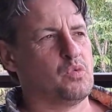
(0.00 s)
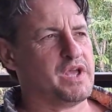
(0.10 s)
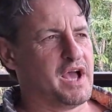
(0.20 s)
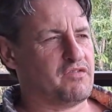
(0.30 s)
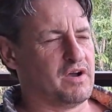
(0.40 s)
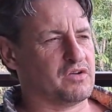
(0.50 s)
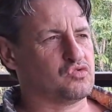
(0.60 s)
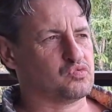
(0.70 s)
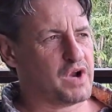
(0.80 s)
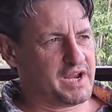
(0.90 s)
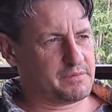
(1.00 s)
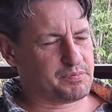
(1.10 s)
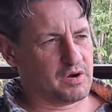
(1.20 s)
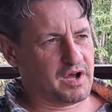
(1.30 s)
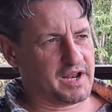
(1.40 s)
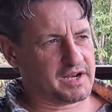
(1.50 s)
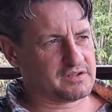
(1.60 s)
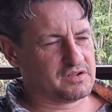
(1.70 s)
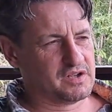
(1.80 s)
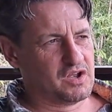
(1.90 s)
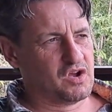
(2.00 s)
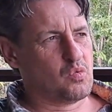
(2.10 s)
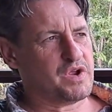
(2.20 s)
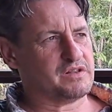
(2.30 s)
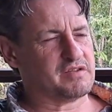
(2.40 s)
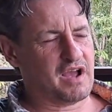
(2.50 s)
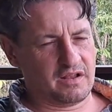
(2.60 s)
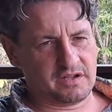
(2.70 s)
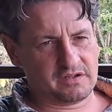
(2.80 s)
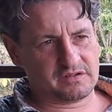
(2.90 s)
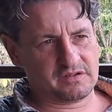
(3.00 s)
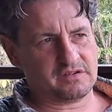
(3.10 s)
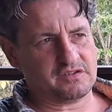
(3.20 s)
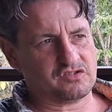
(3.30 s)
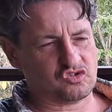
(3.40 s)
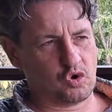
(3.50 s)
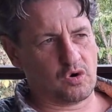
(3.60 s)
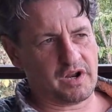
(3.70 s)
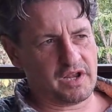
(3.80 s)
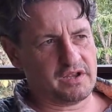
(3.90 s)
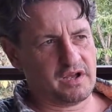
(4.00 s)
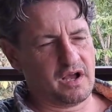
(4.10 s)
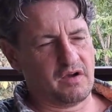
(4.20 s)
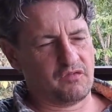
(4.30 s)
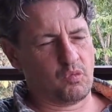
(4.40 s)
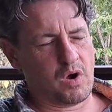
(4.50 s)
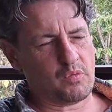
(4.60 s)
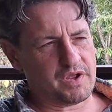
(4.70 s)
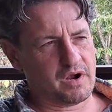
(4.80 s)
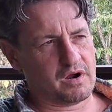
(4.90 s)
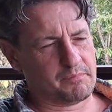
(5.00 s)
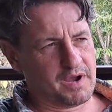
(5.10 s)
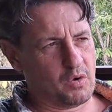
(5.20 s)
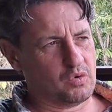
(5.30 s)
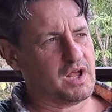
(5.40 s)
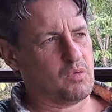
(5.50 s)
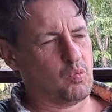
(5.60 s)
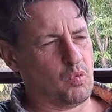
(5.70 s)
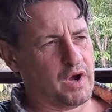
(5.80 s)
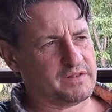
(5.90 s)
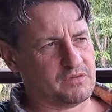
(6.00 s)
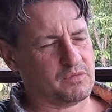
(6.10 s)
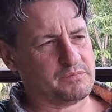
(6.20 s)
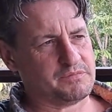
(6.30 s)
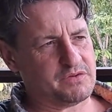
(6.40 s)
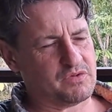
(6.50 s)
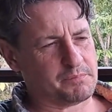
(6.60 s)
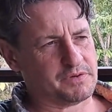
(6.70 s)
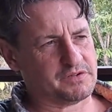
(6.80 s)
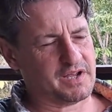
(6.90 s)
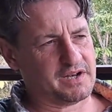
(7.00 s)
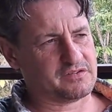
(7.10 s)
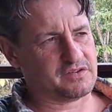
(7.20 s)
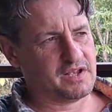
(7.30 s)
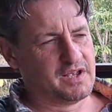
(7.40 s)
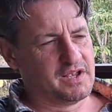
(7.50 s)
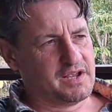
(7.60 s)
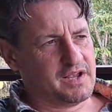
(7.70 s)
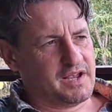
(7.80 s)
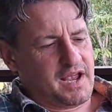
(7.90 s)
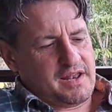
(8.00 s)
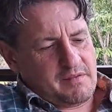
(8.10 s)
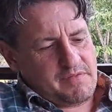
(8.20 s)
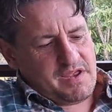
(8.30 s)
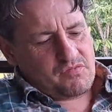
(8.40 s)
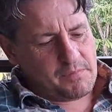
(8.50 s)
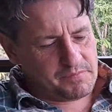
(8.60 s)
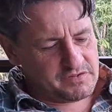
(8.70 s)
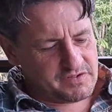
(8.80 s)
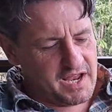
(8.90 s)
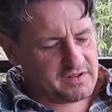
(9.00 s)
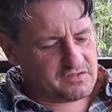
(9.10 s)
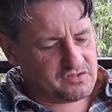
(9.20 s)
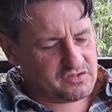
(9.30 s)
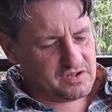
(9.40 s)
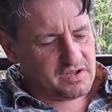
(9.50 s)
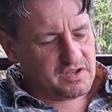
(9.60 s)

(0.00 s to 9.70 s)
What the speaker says: We have a great product. We tell it the story of what we are about and what the meat represents. And the meat represents